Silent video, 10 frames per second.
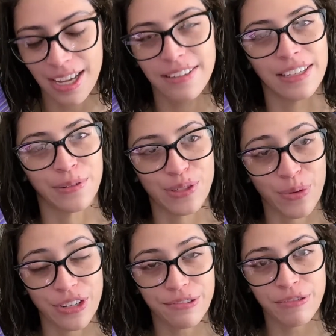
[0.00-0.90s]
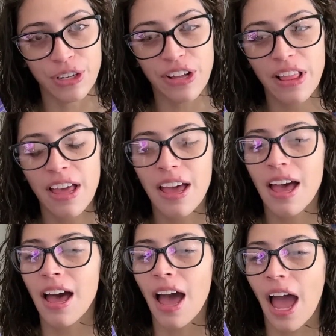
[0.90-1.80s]
I think it was wonderful.
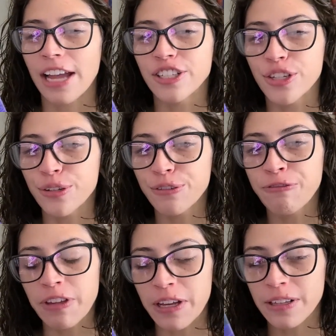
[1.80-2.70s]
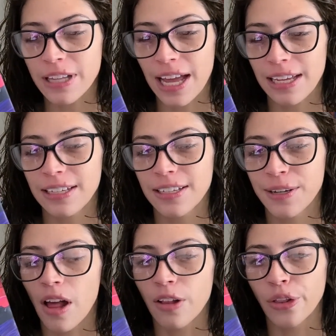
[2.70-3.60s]
I do feel like
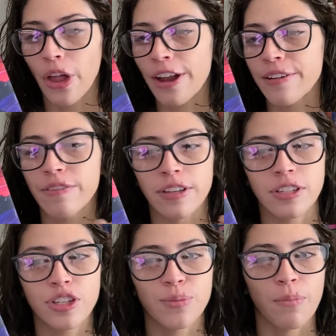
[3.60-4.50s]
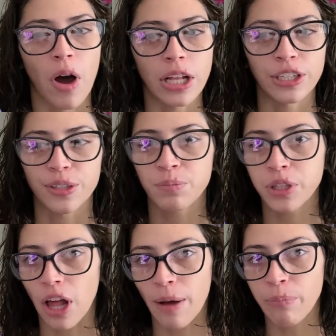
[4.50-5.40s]
a lot of the smaller
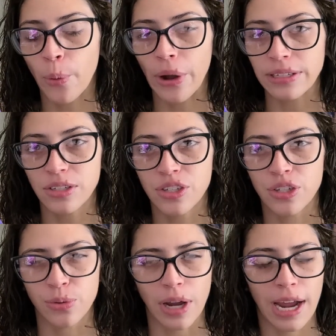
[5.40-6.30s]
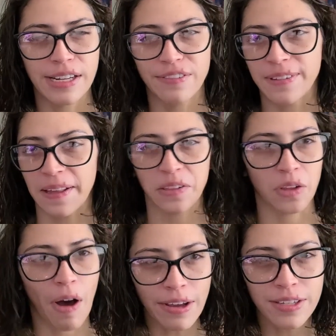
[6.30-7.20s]
plot points do kind of get
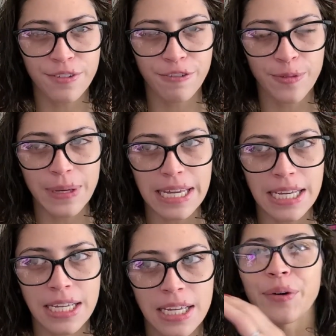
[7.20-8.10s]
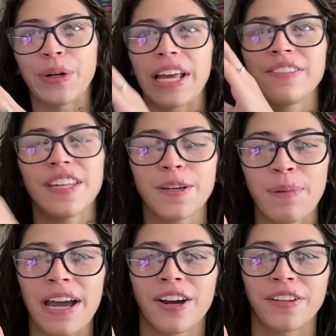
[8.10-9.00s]
lost for me. When I think
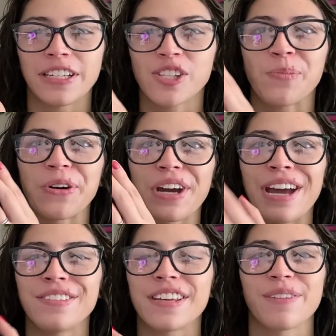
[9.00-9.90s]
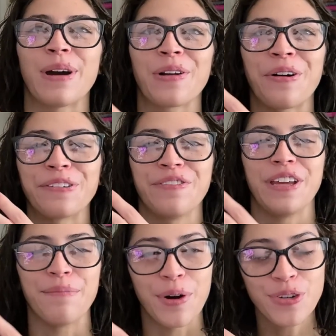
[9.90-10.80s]
back on this book, I think about all of the
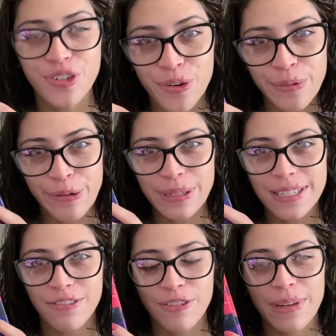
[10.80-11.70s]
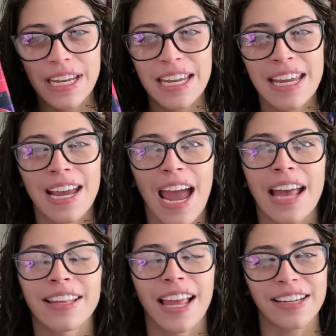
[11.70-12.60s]
emotional moments for me,
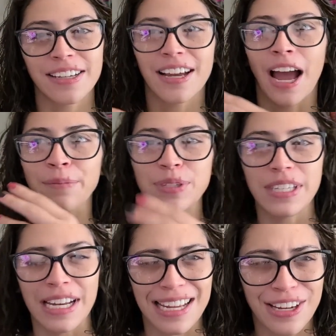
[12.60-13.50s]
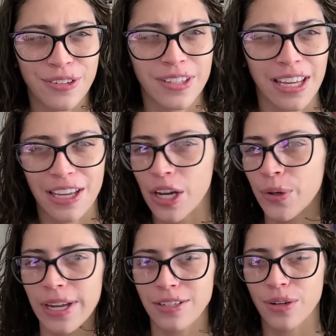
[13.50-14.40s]
and like I'm sitting here thinking,
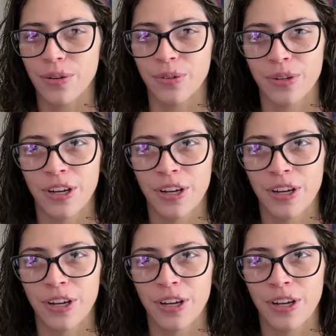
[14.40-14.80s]
okay, so